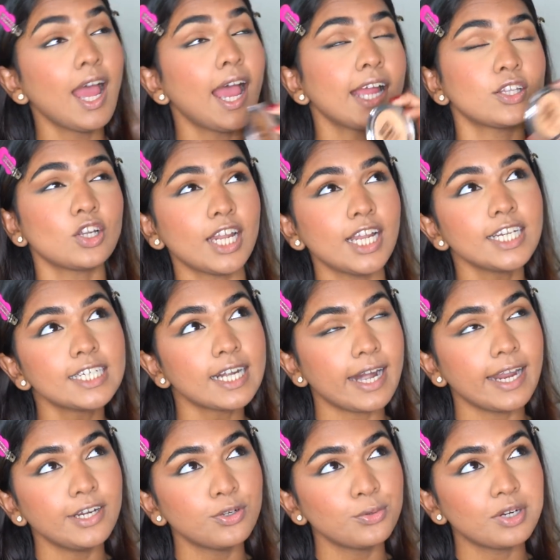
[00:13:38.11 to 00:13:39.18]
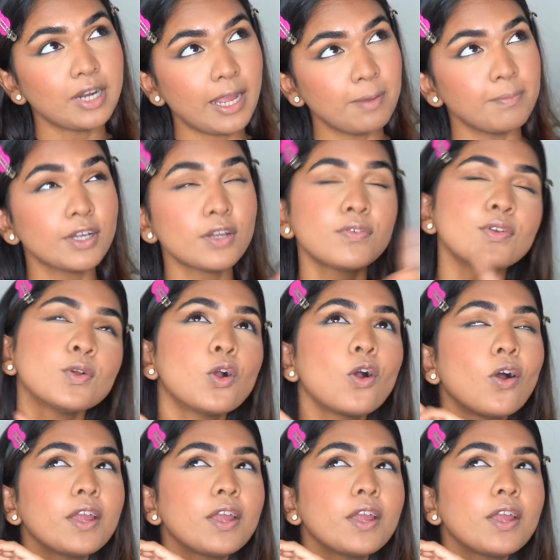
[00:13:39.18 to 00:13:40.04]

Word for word: I thought I'll try to rhyme it. If you go,